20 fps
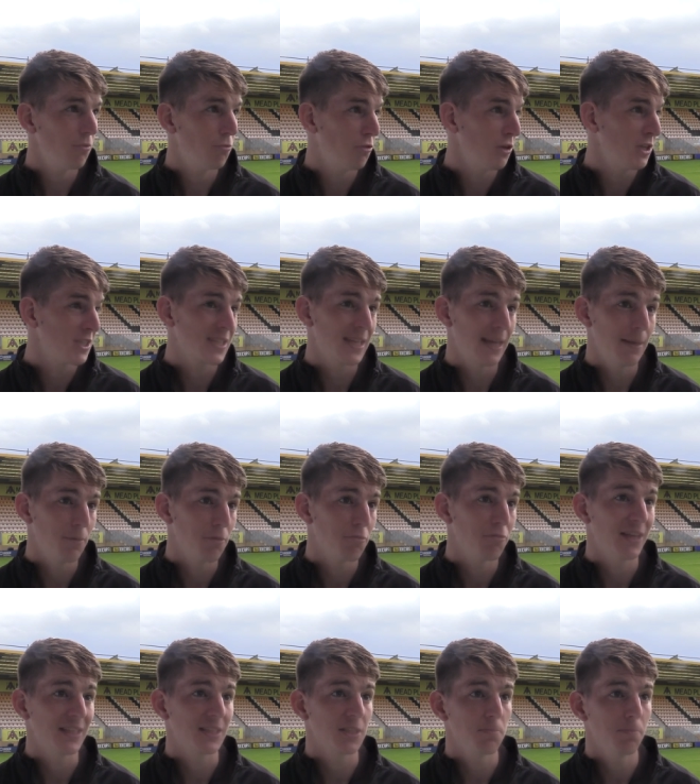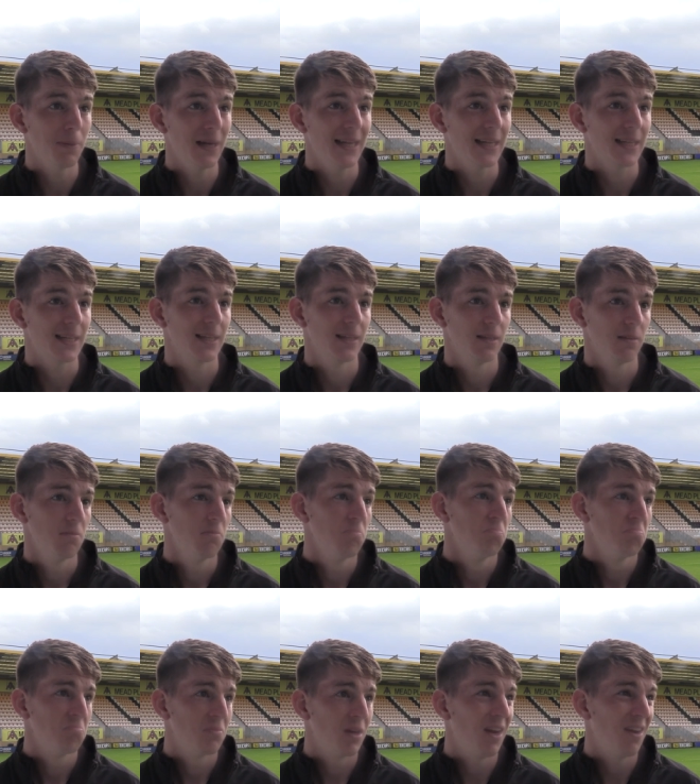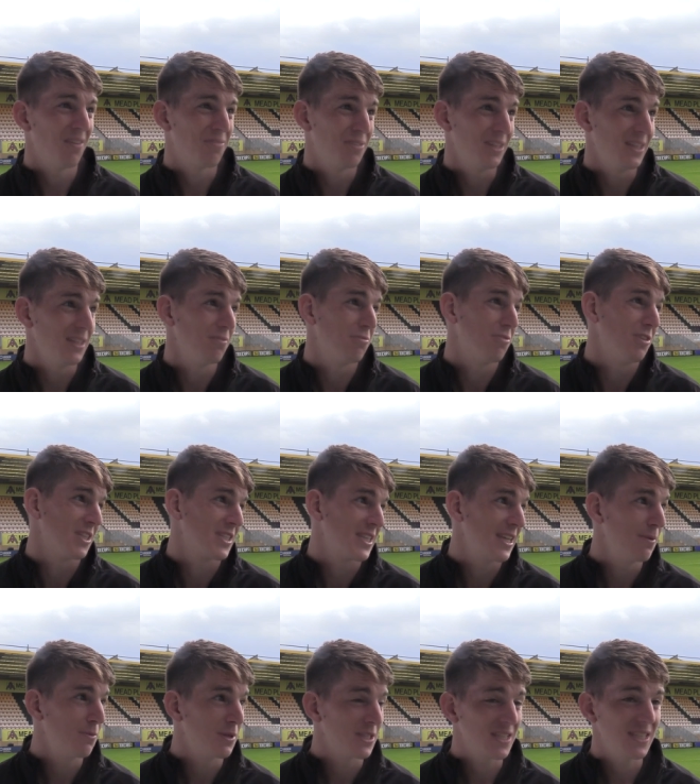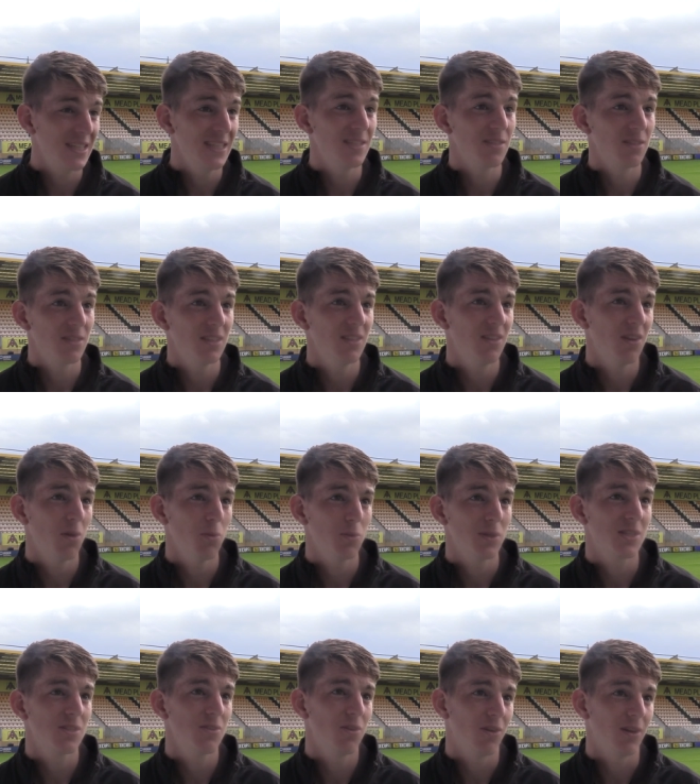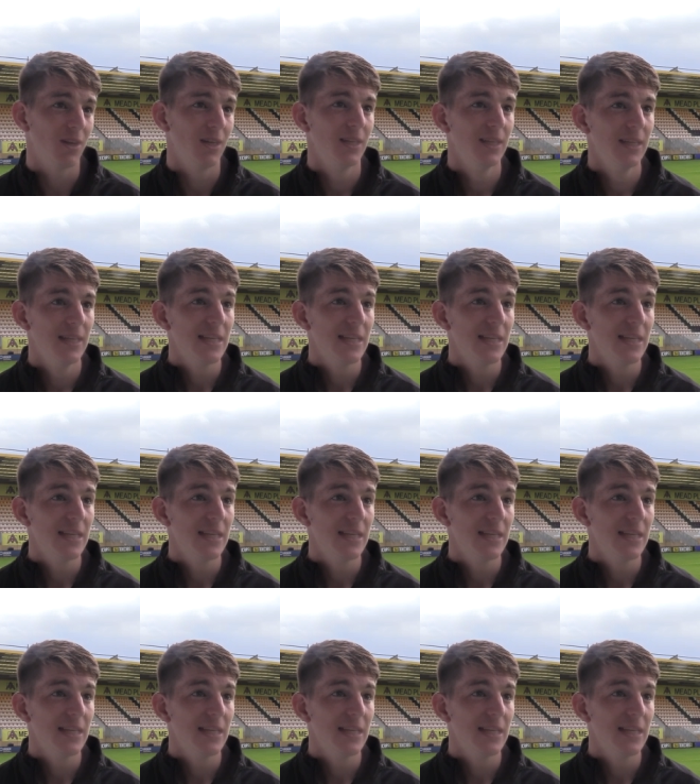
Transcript: first game the fans are back. I think first game of the season, you know, it's not